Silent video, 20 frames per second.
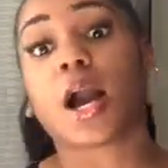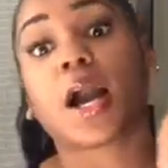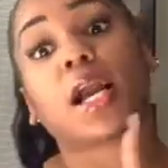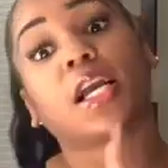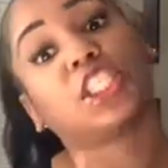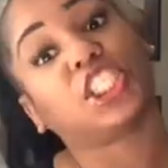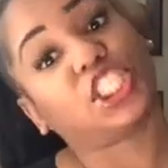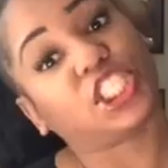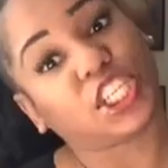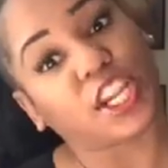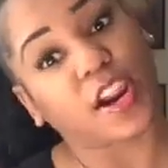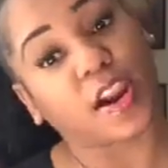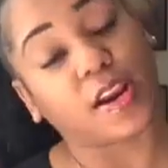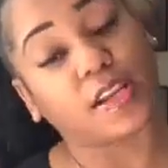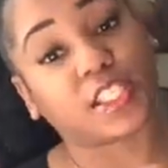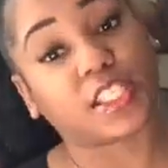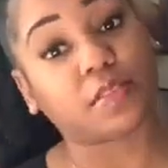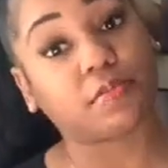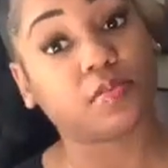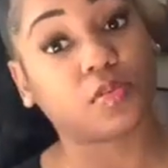share, and
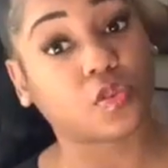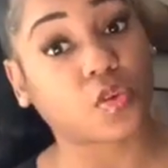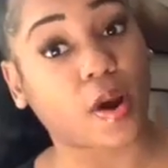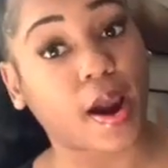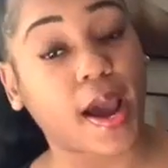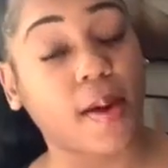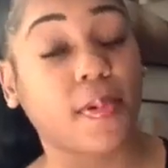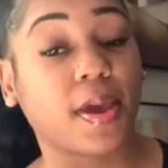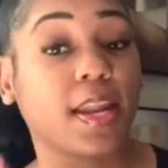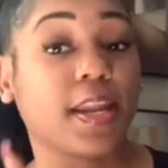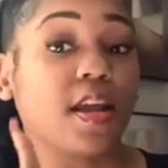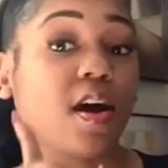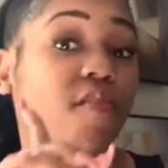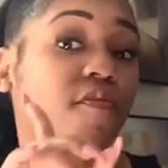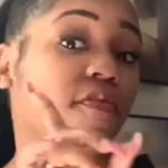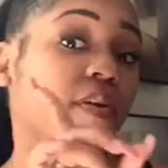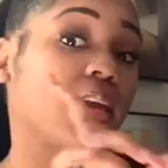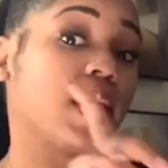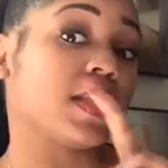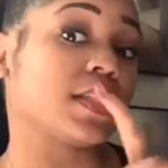subscribe. And don't
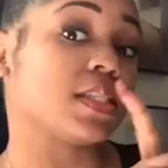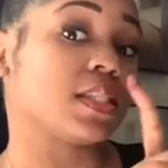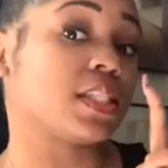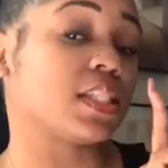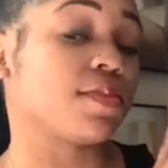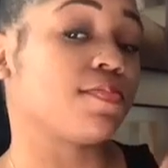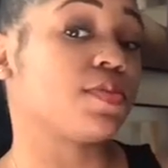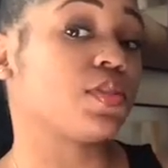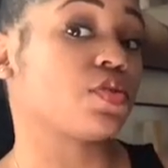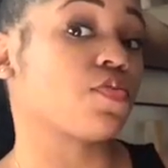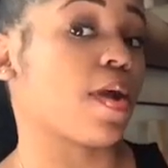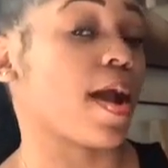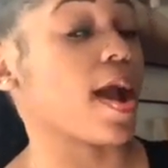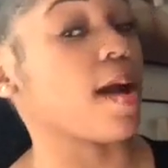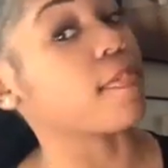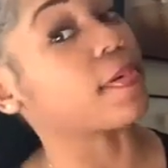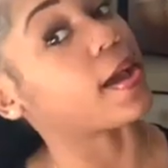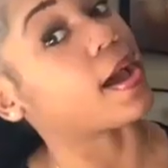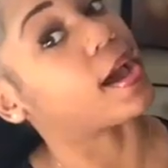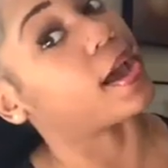forget to
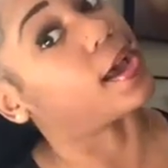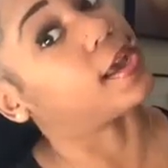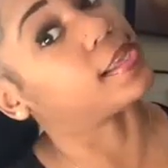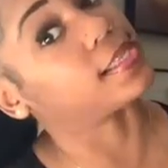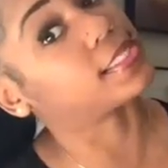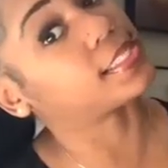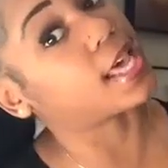subscribe, guys.